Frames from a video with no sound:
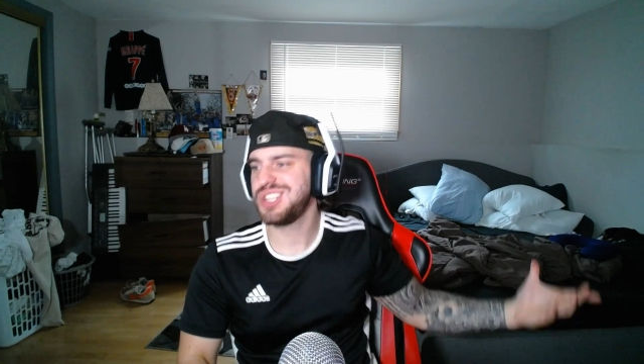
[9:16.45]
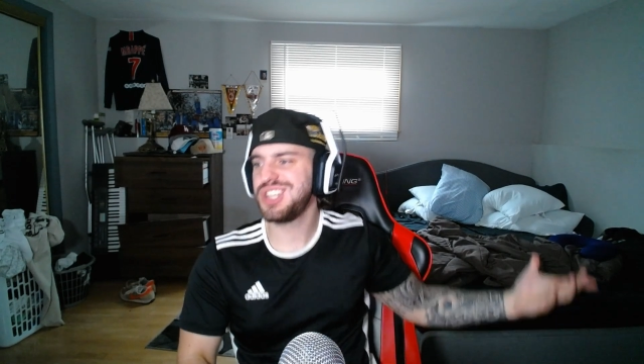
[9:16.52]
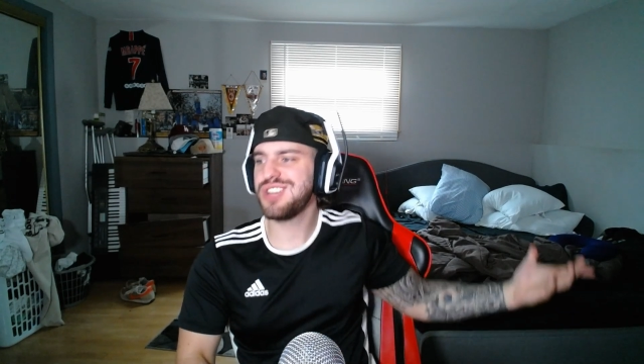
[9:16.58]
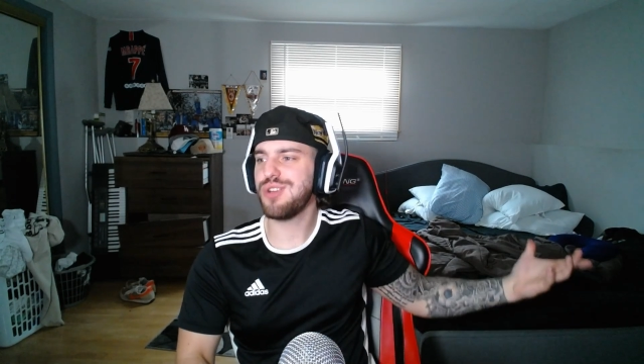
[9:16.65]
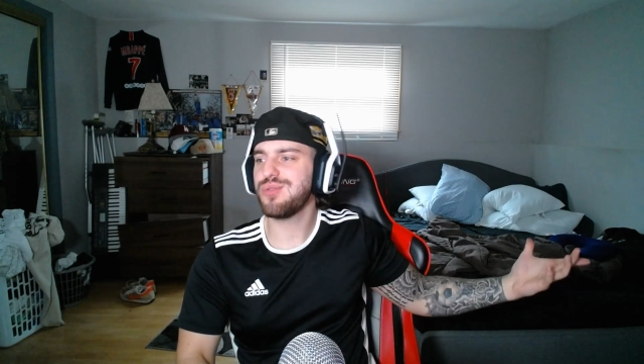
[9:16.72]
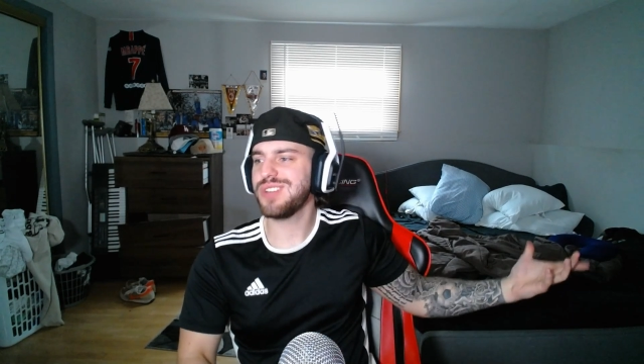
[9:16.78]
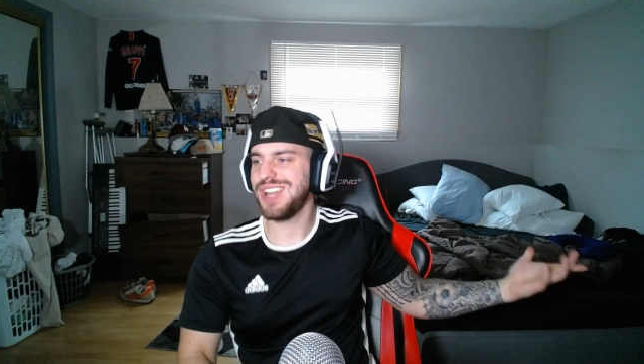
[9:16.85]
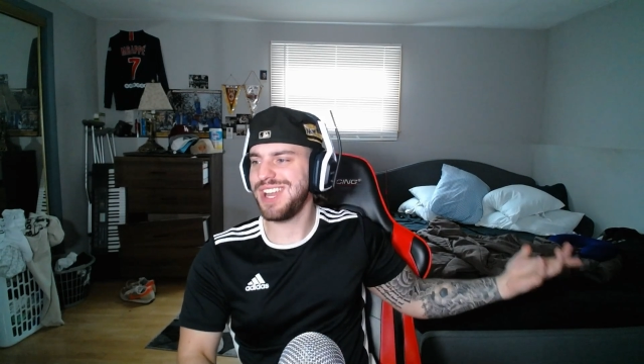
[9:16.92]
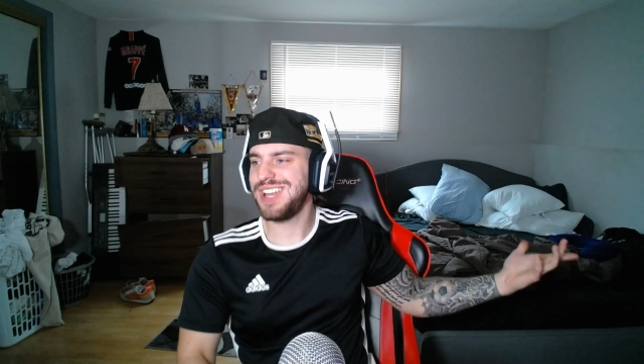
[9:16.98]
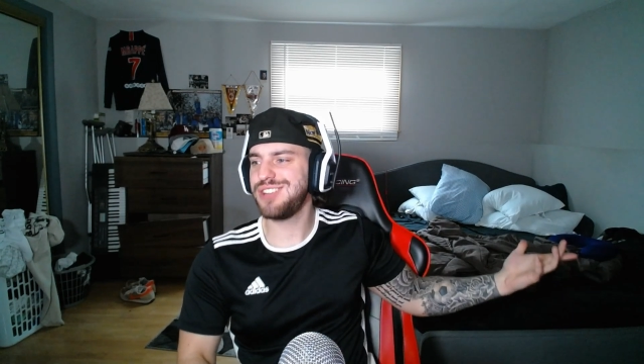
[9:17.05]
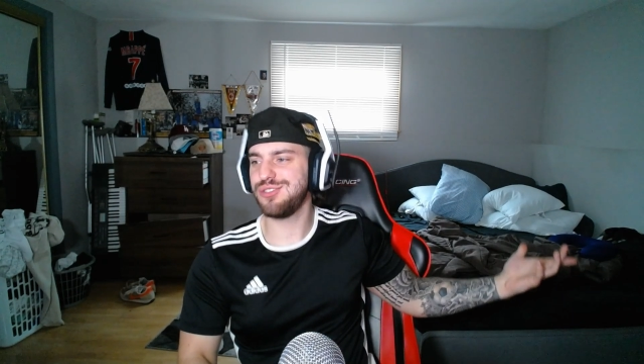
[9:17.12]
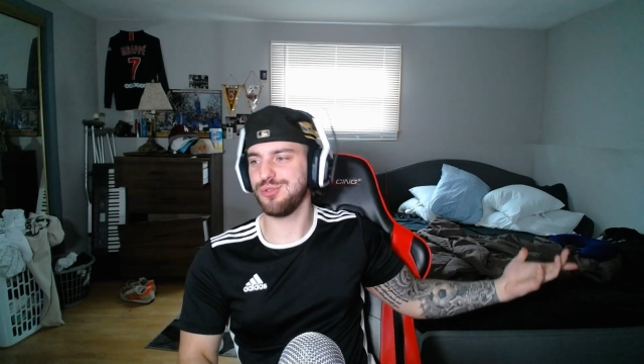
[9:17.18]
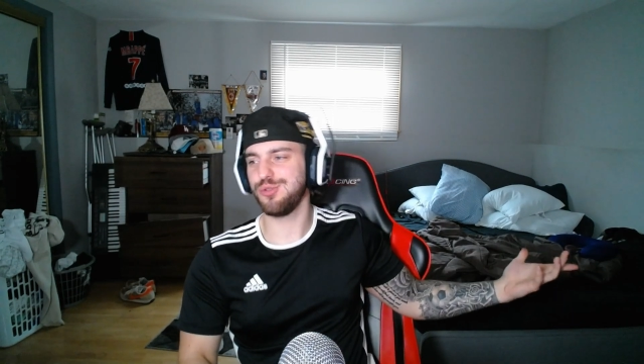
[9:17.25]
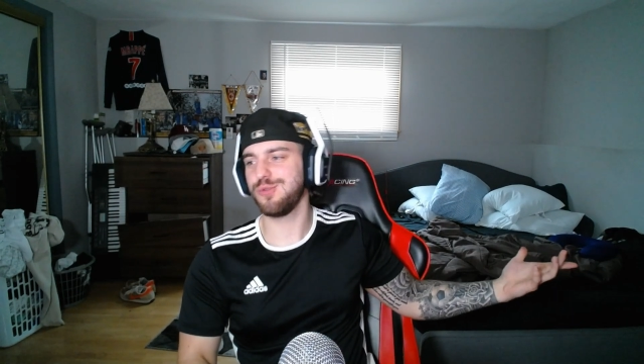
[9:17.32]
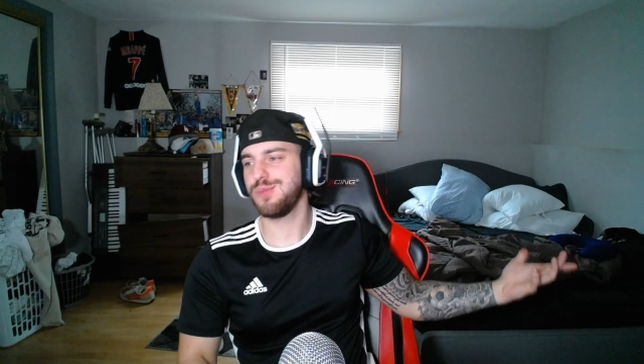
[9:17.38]
gonna
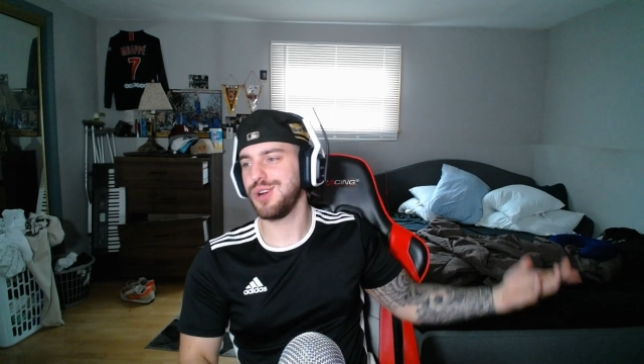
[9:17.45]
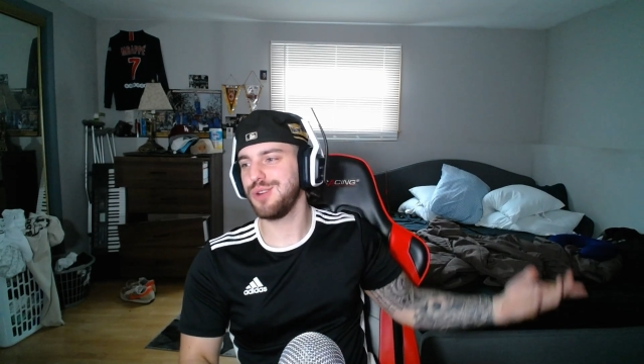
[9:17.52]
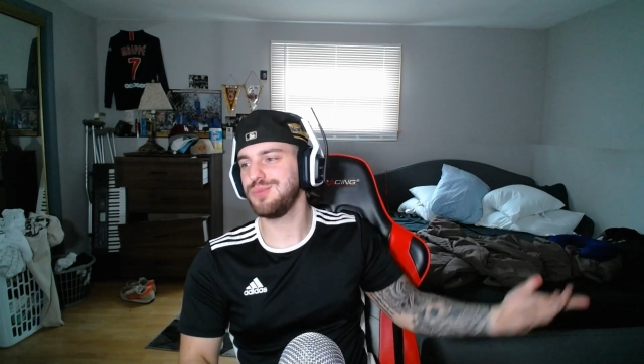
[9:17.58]
cancel, bro.